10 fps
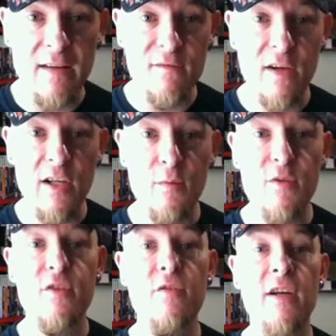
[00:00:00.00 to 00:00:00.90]
and volume
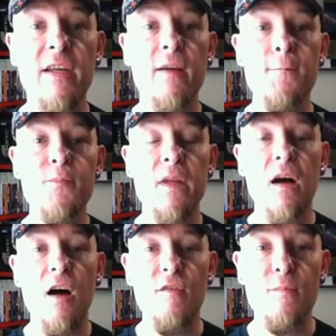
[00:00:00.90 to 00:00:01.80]
3
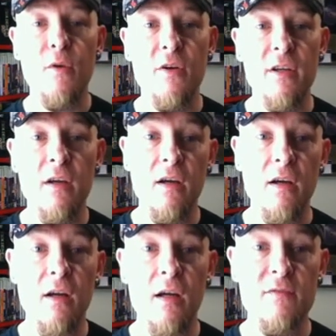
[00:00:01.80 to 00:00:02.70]
of my
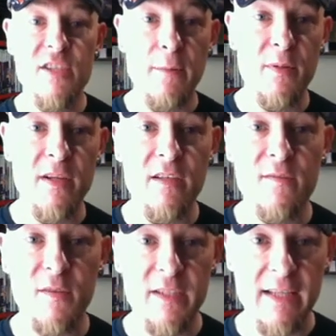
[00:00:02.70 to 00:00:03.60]
Japanese
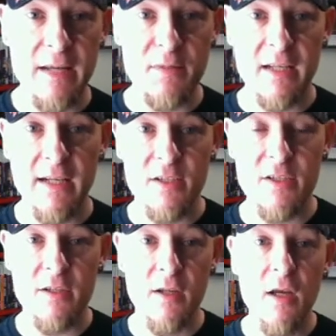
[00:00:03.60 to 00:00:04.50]
fighting games
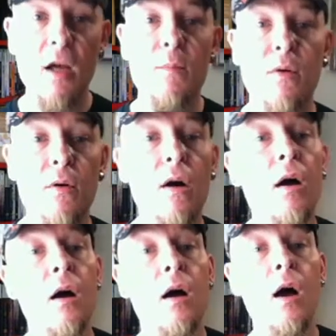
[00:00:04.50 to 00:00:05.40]
collection. But
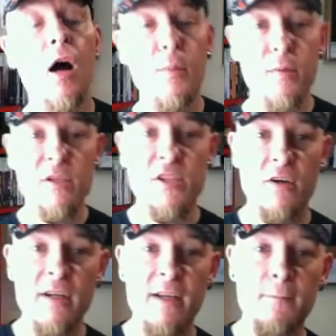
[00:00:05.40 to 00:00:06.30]
hope you've
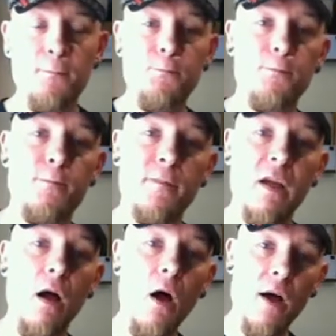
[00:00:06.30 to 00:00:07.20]
enjoyed it.
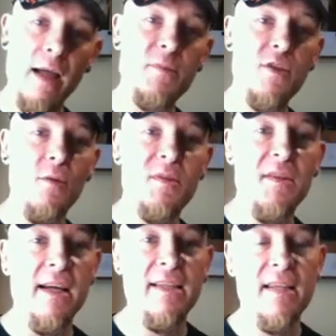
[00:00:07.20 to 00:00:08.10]
I am
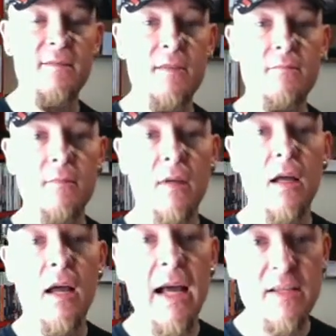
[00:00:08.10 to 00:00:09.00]
Cybersnake7.
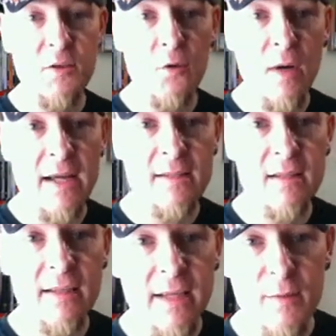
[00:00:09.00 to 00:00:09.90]
As always,
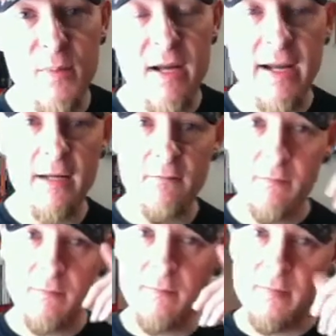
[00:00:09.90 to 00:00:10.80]
keep playing,
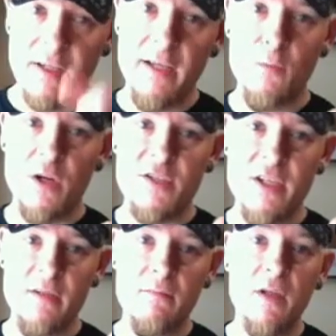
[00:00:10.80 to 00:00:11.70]
keep
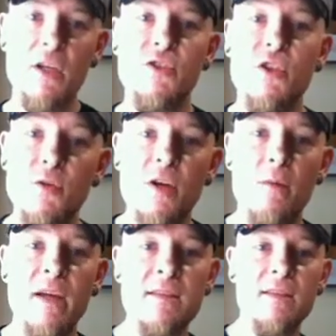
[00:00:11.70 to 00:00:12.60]
watching, do
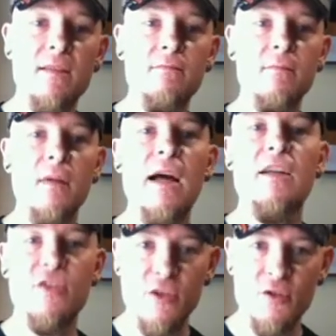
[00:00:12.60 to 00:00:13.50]
comment
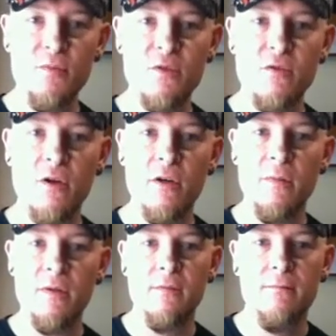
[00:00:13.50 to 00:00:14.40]
and do subscribe.